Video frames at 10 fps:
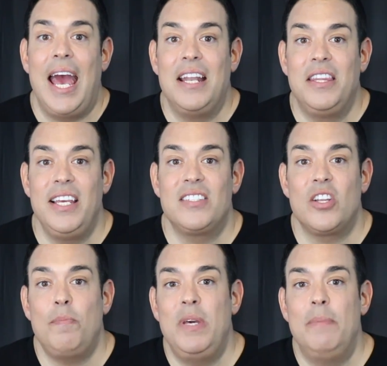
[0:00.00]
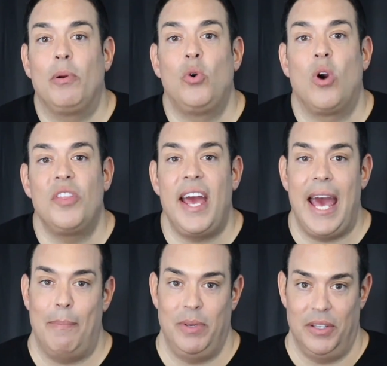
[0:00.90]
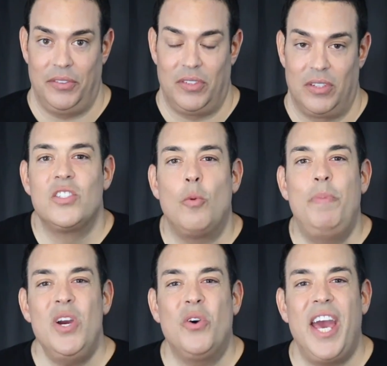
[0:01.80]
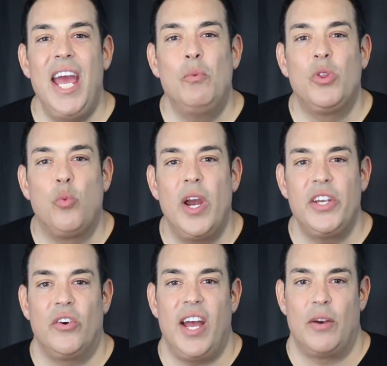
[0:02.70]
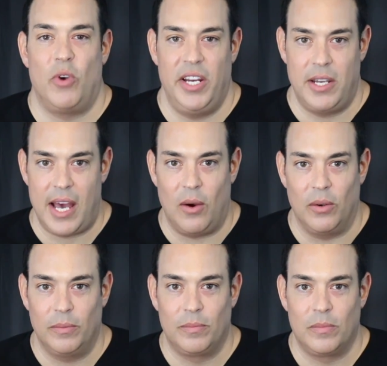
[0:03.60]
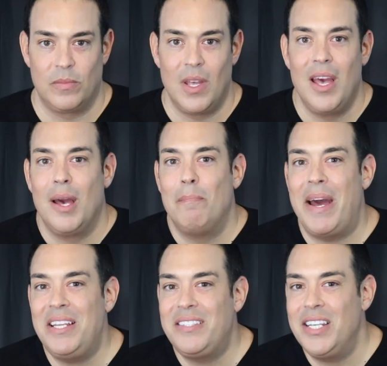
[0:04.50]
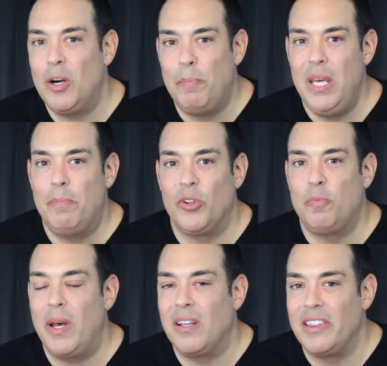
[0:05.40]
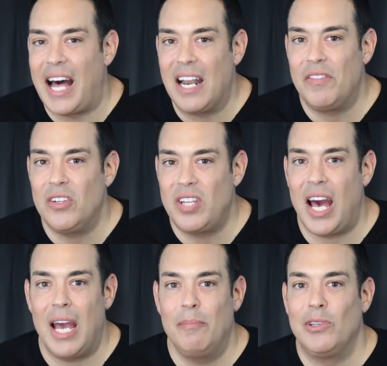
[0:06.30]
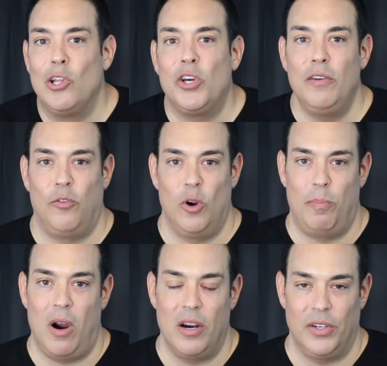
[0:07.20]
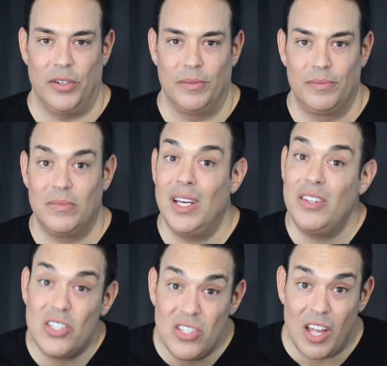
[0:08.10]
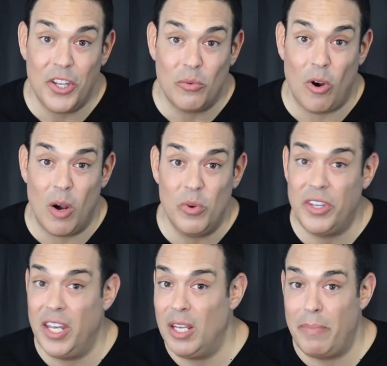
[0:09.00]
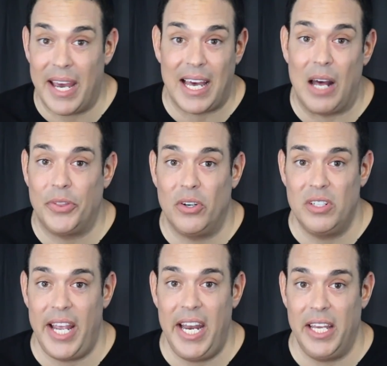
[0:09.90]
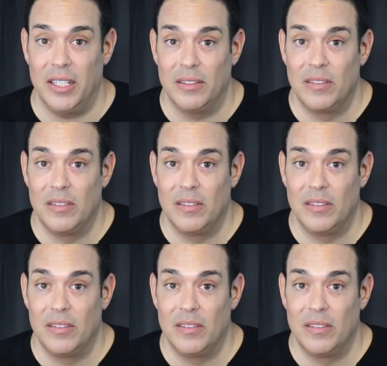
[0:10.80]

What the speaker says: And these are the people who are the happiest. So be okay with where you're at right now. Many single people spend a lot of their time looking for a partner. And there's nothing wrong with getting back out there and dating.